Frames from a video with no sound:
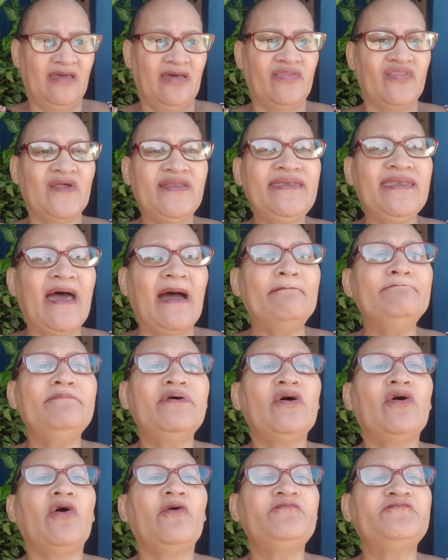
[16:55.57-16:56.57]
the number
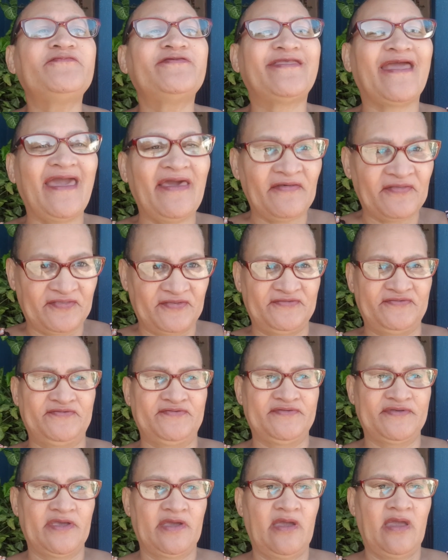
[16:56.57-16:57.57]
of
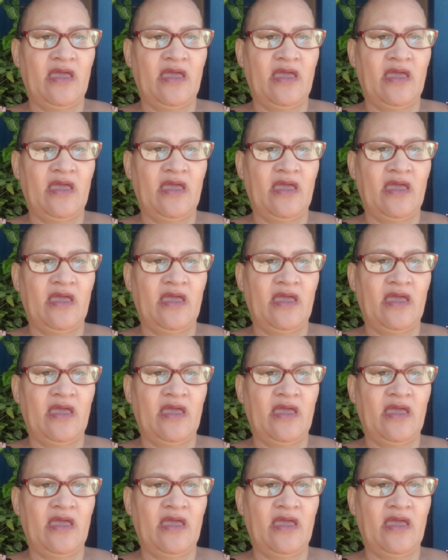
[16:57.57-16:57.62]
deaths